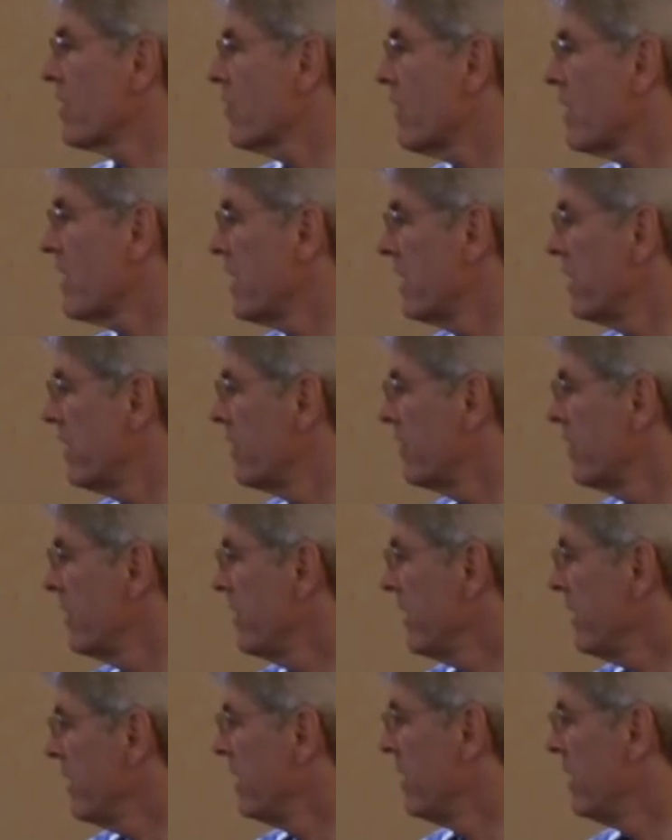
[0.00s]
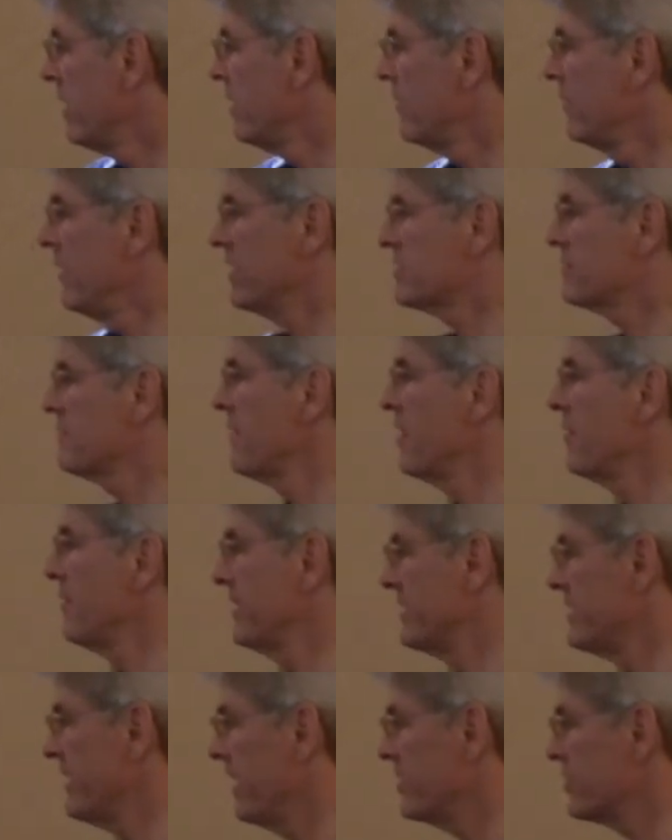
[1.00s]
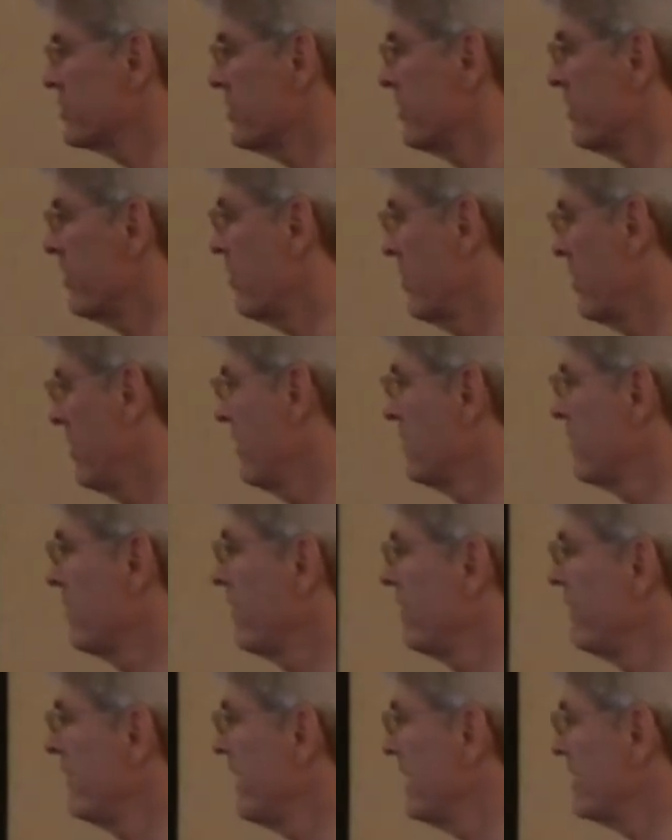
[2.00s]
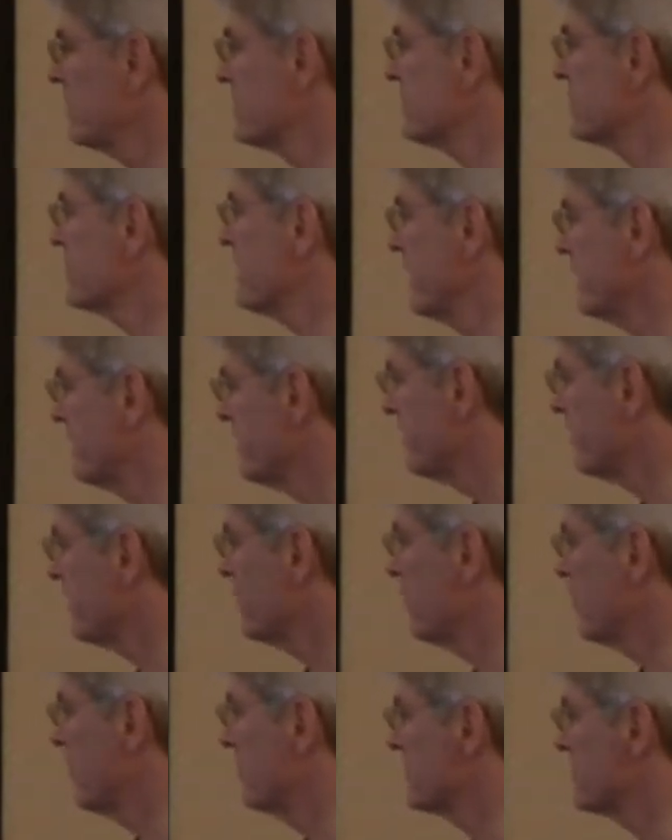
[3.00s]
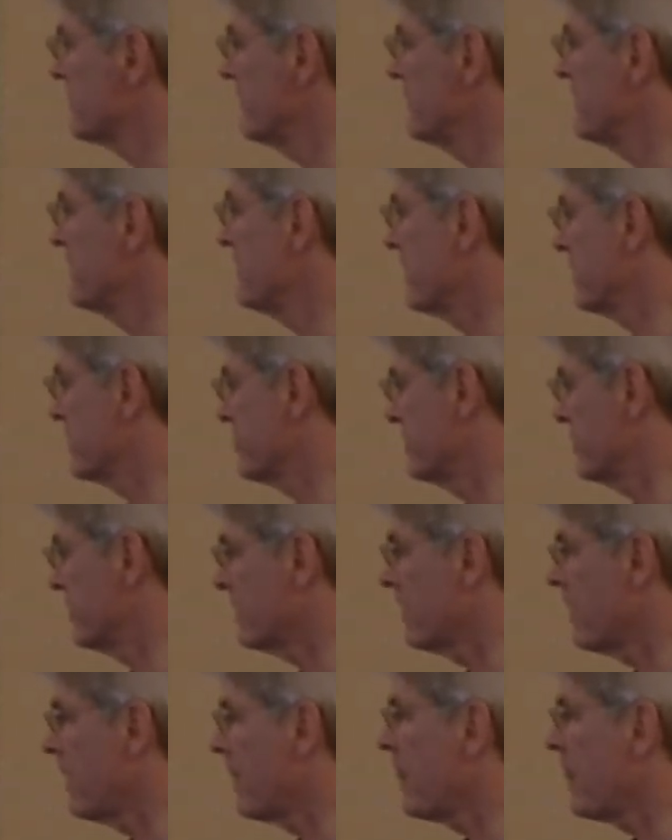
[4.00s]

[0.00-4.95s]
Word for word: require uh, experimentation or other advanced scientific forms of induction.